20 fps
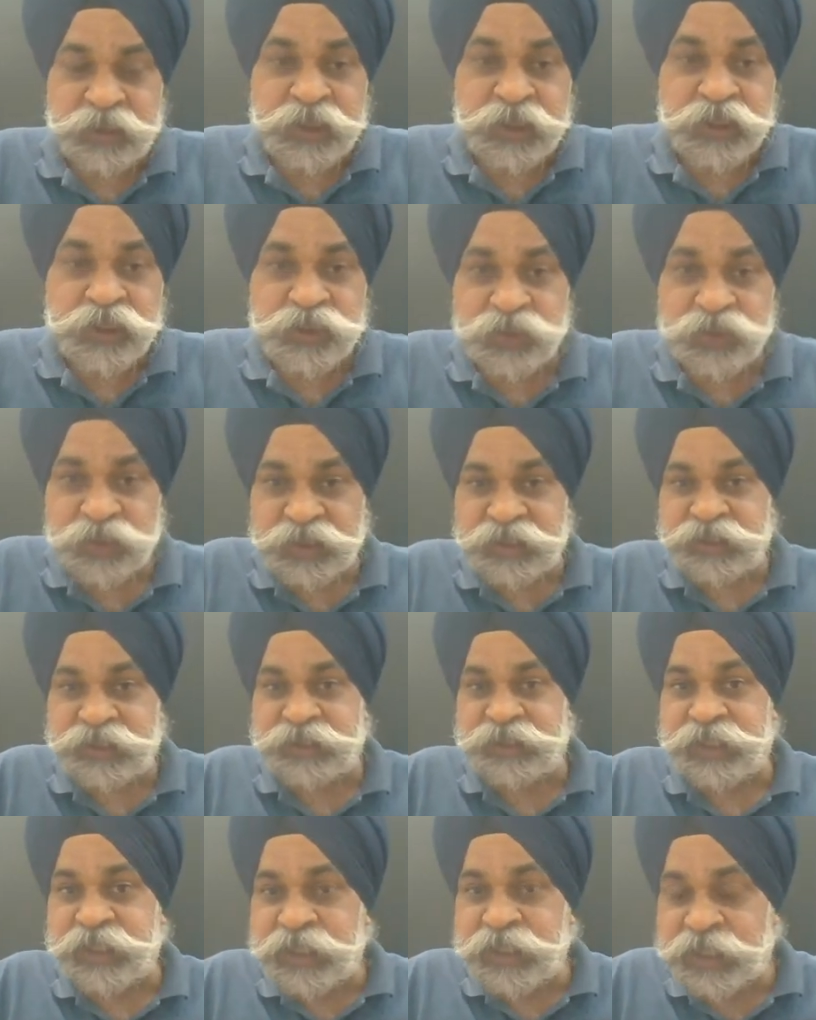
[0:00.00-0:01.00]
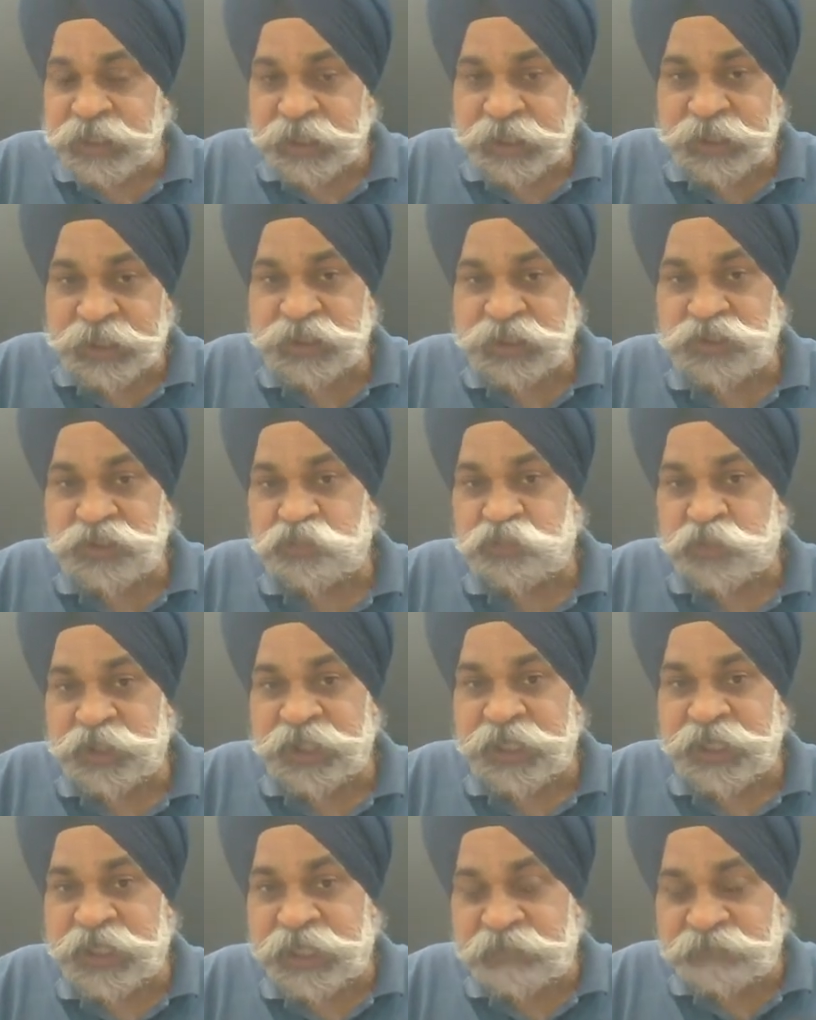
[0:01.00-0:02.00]
So silicates would
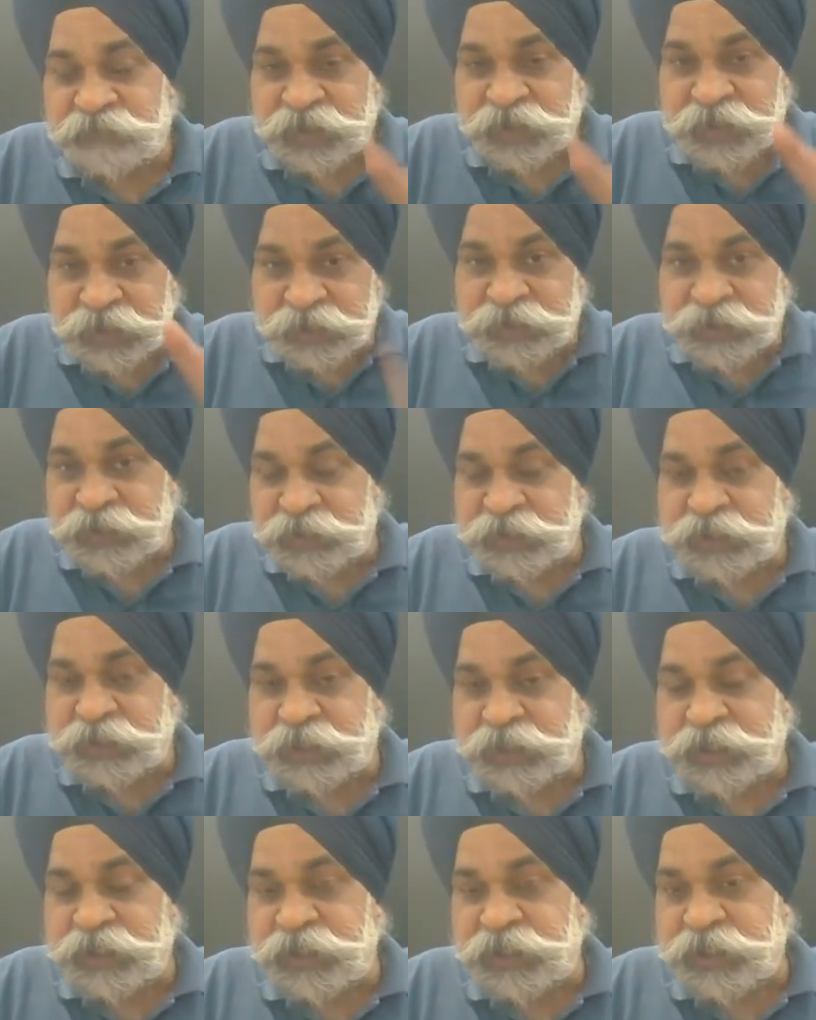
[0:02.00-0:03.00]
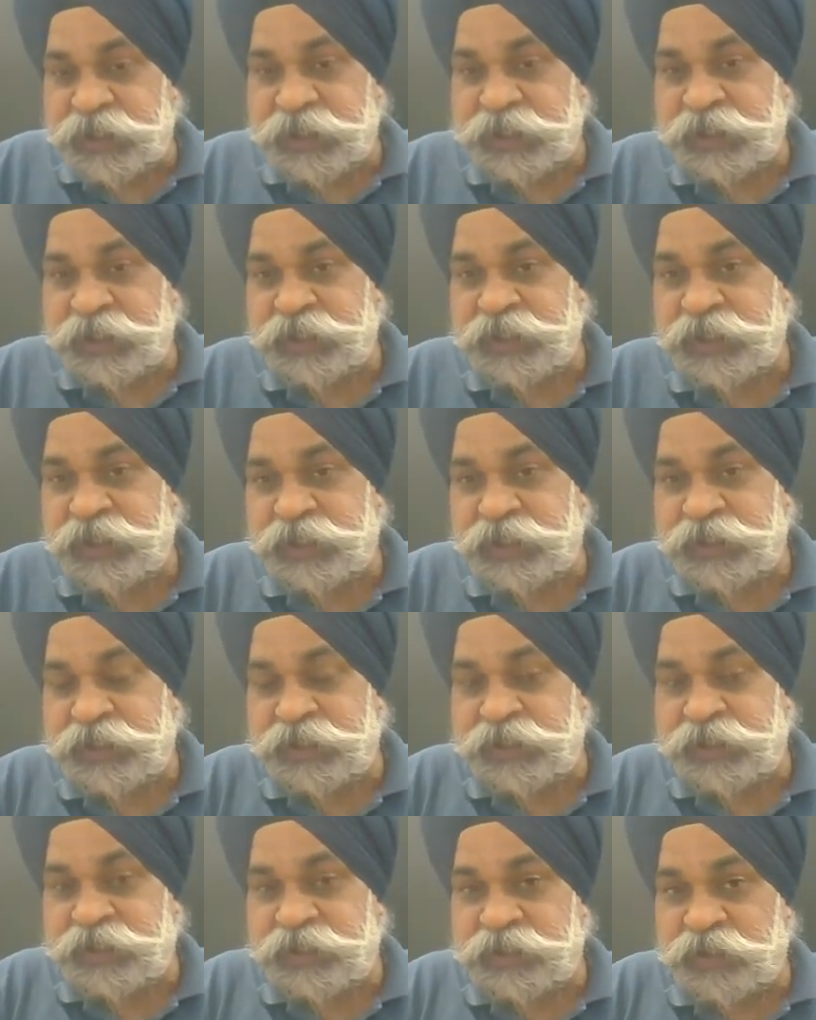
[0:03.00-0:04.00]
have this entity, and
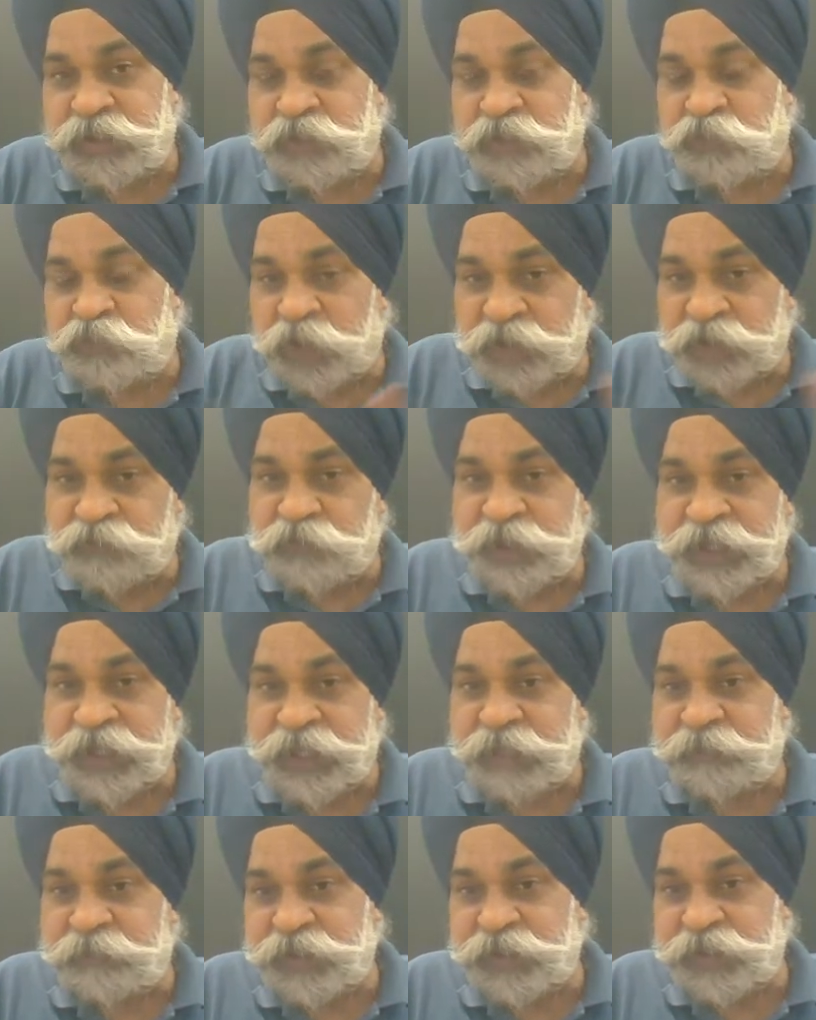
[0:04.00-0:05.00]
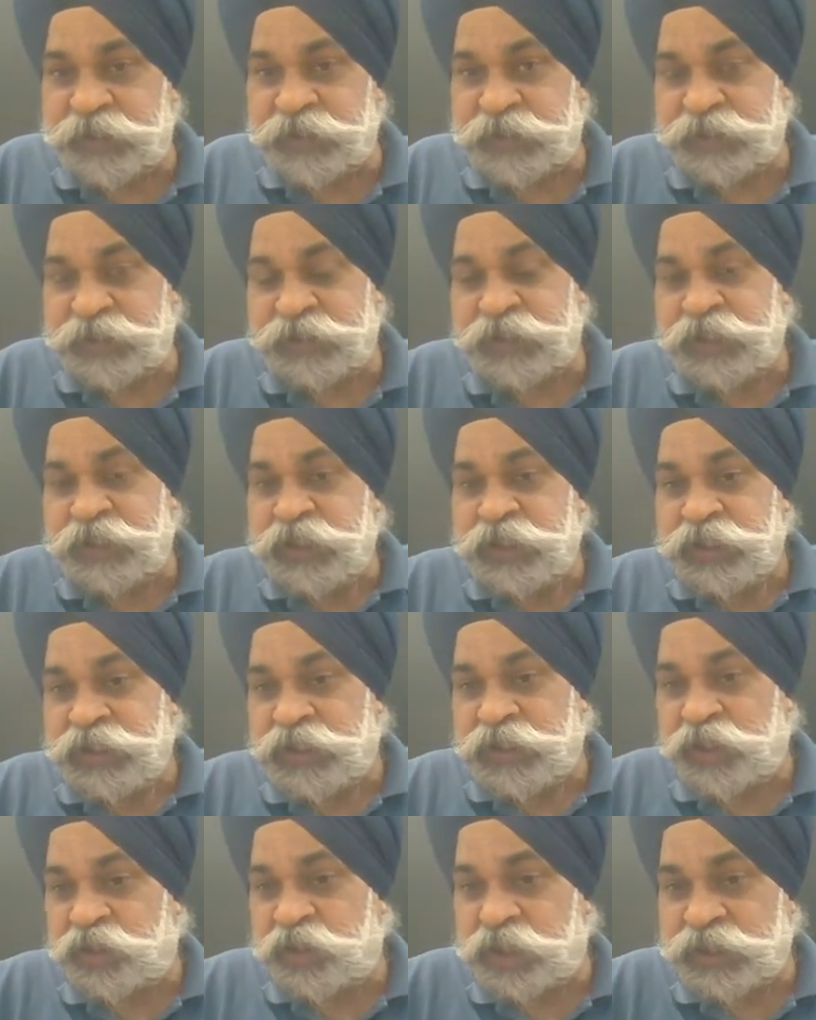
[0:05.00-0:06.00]
what would happen, this,
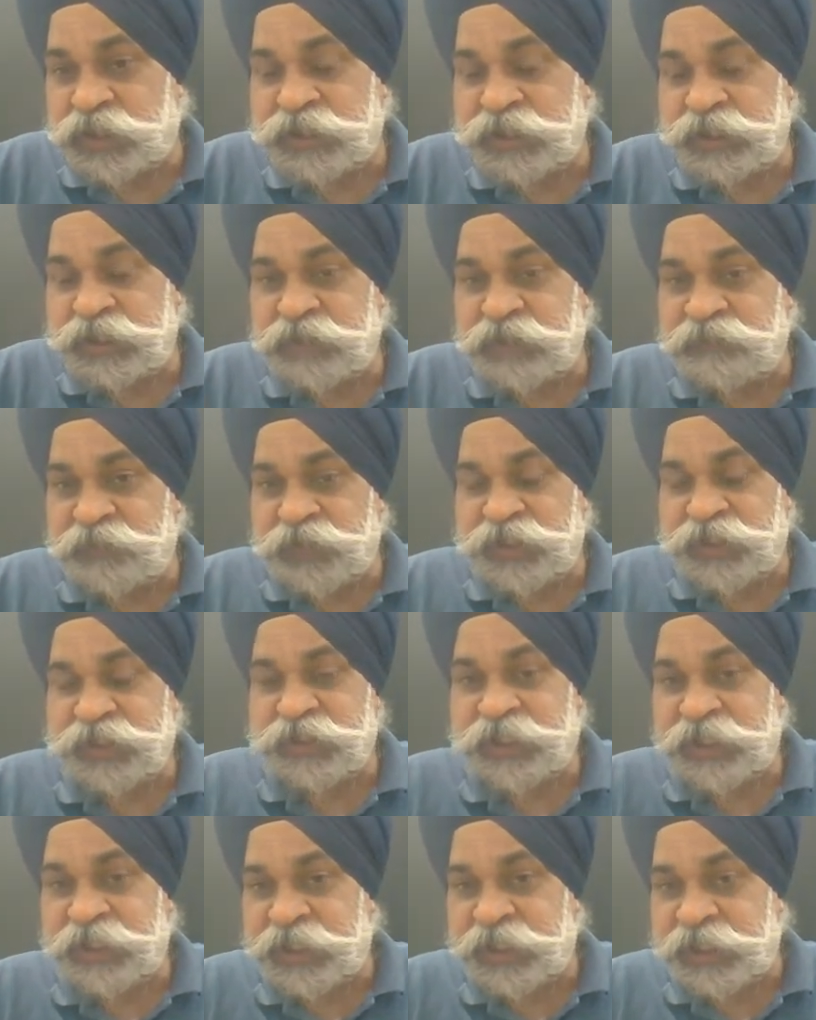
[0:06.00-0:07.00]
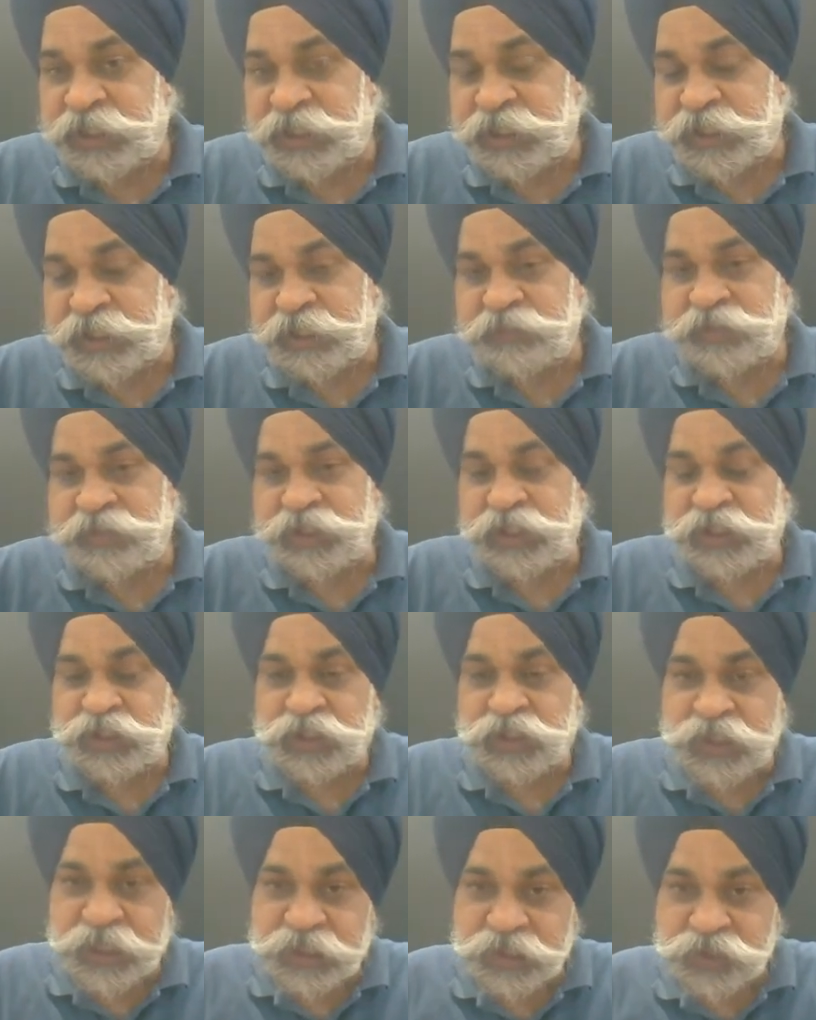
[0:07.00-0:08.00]
the oxygen which is carrying a negative charge
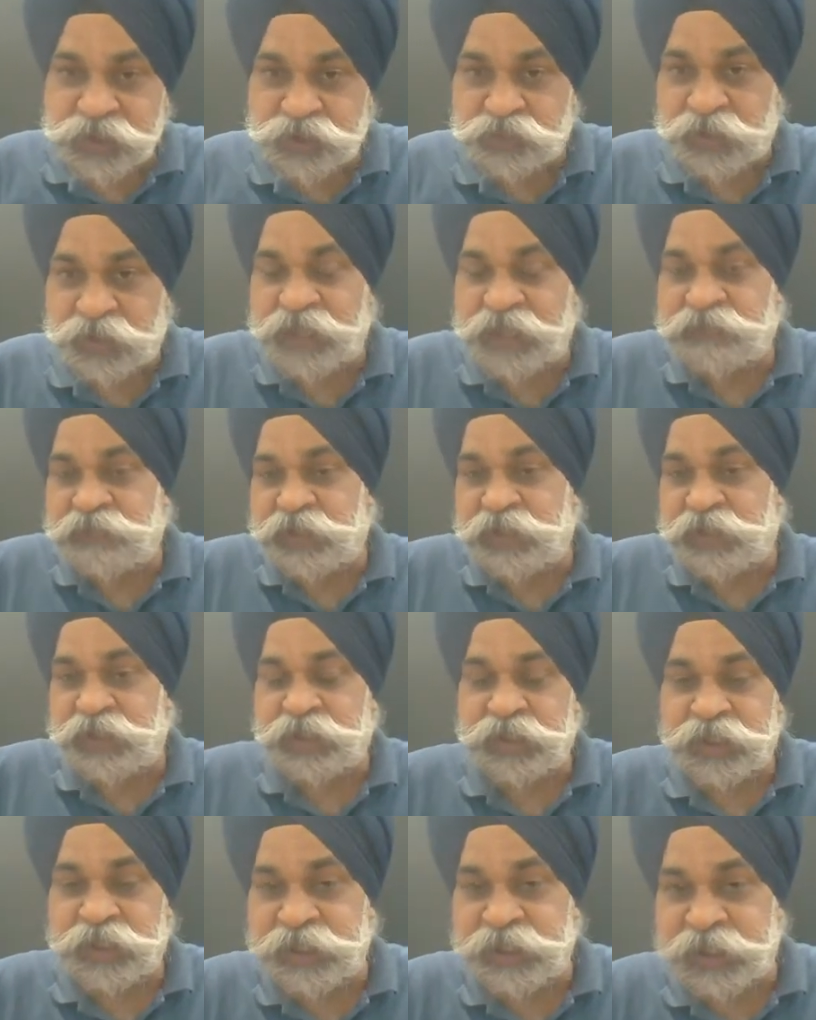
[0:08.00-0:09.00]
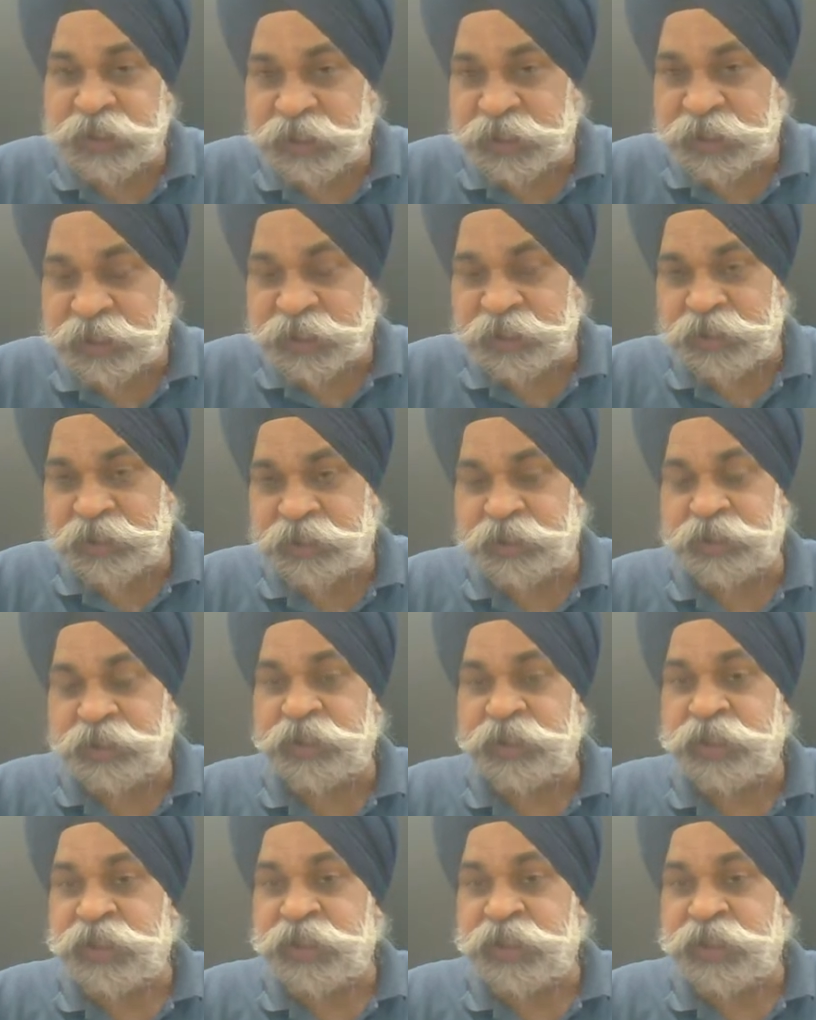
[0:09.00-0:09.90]
can join with another tetrahedron